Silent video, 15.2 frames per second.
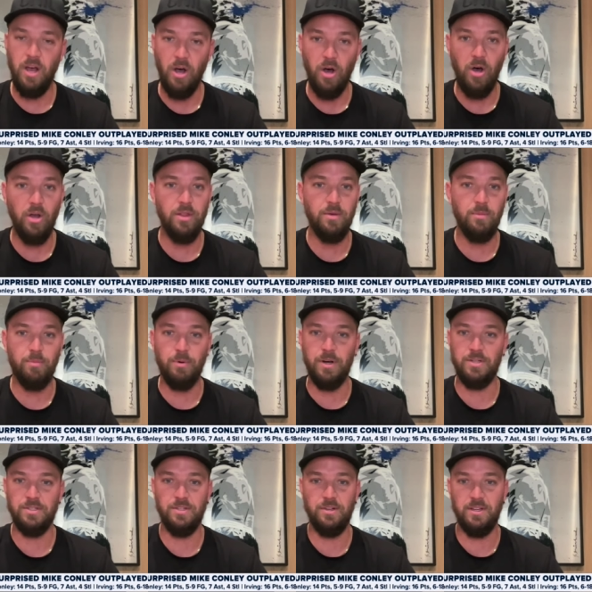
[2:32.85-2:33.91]
all the
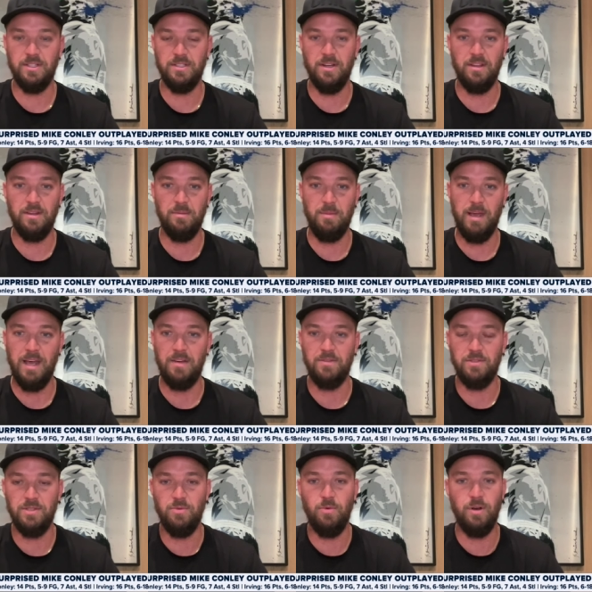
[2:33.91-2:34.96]
pressure is on the
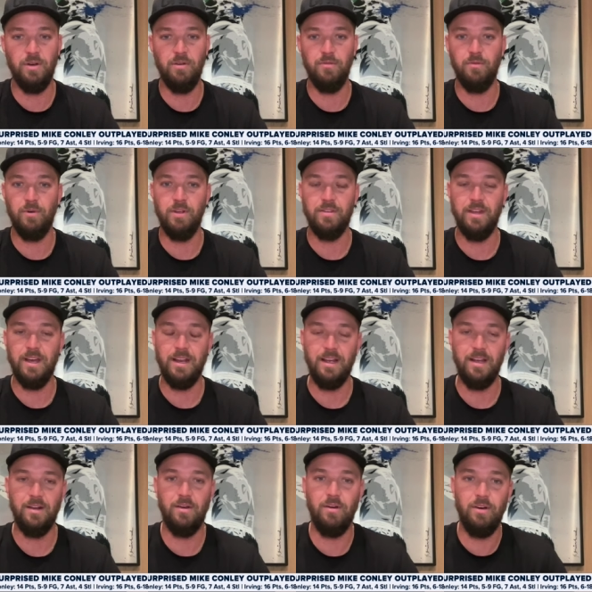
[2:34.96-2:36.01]
Mavs. You want to avoid that
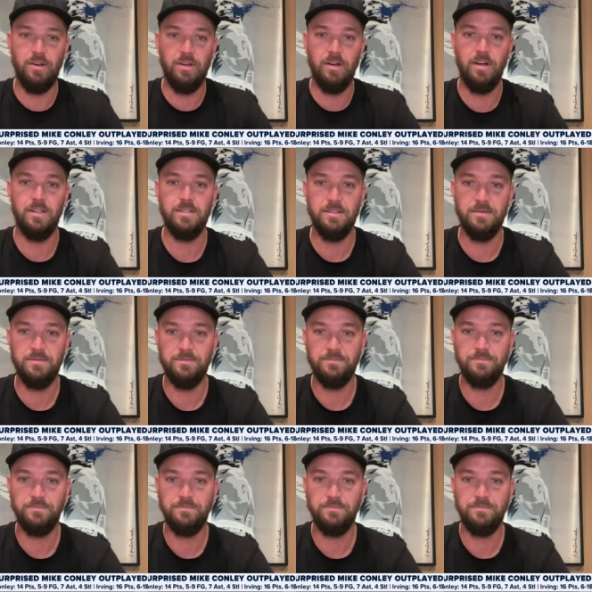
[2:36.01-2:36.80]
at all costs.